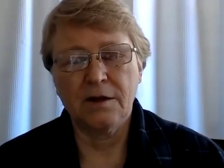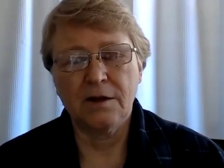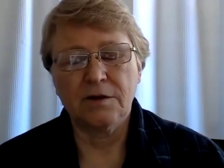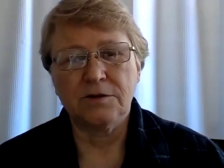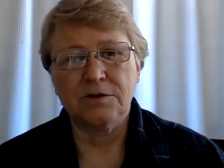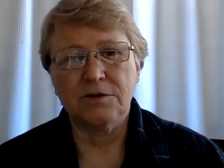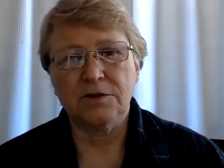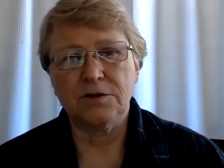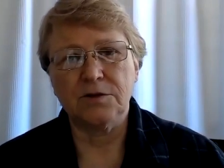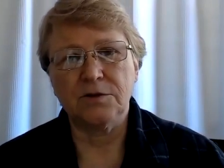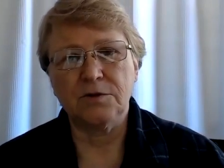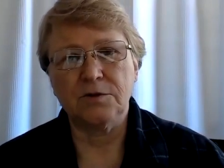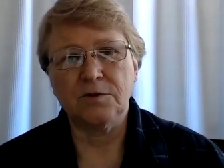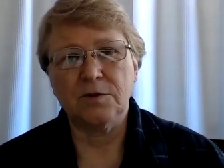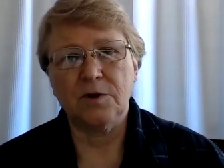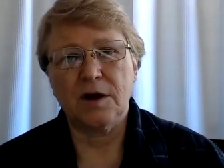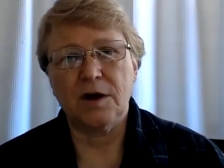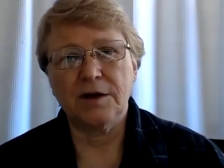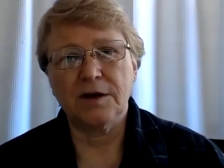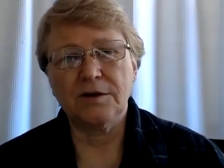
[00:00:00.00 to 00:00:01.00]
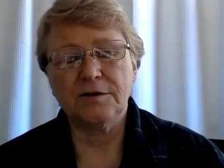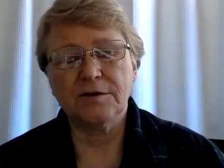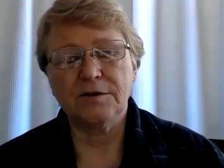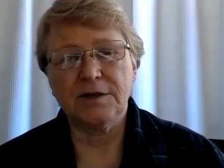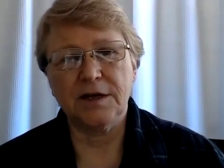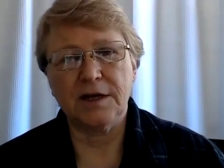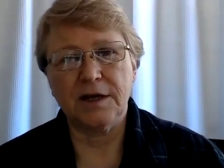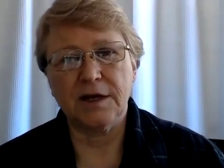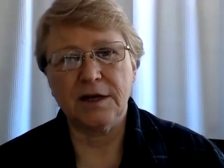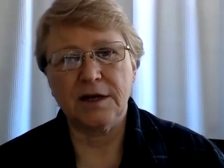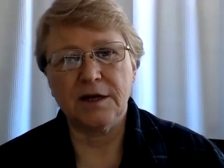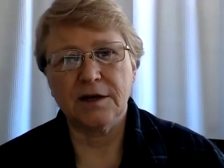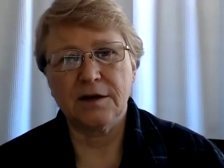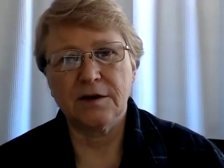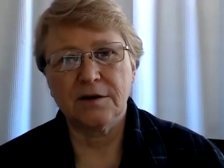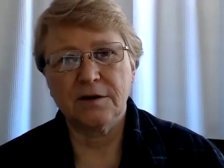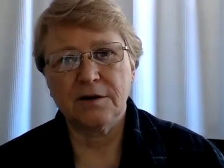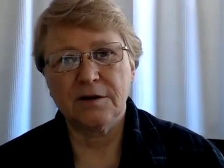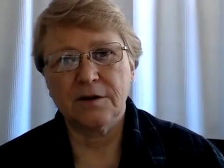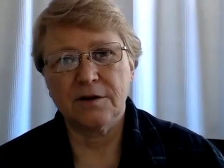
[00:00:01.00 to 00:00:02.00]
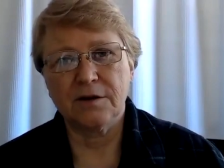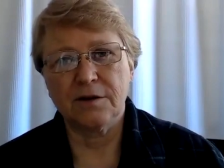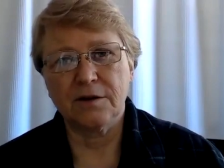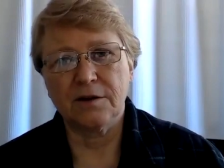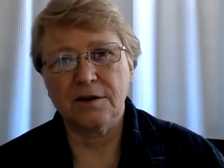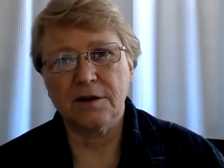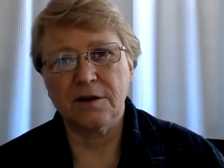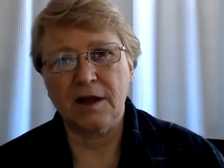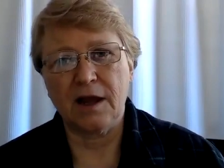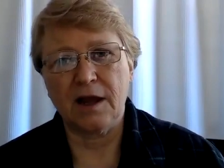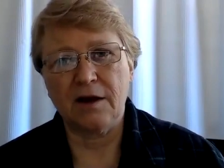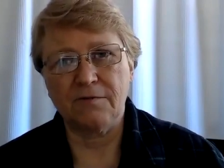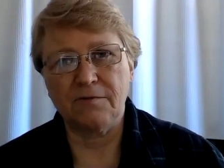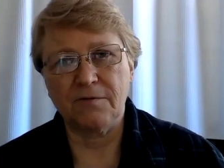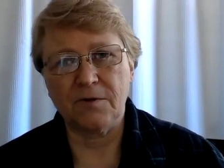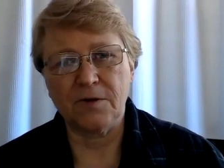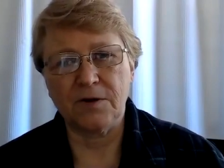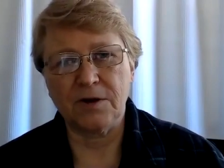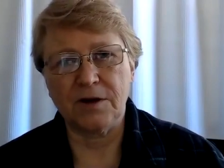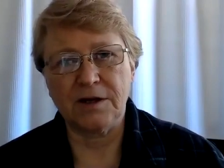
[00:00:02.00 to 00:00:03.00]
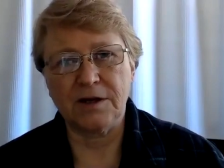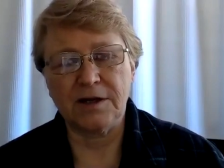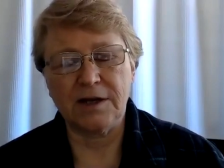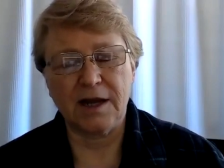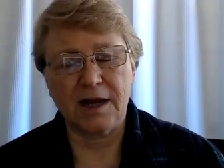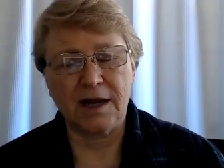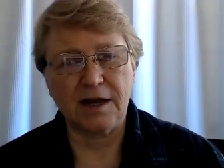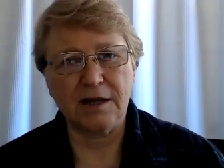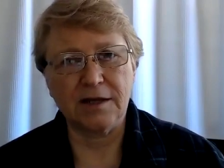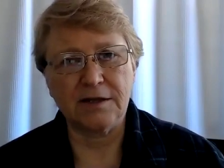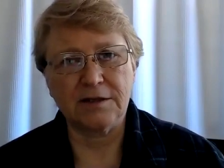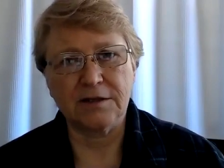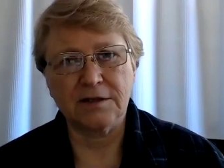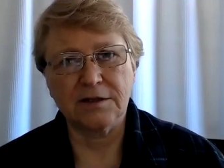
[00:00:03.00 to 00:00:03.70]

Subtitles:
to undertake the effort it takes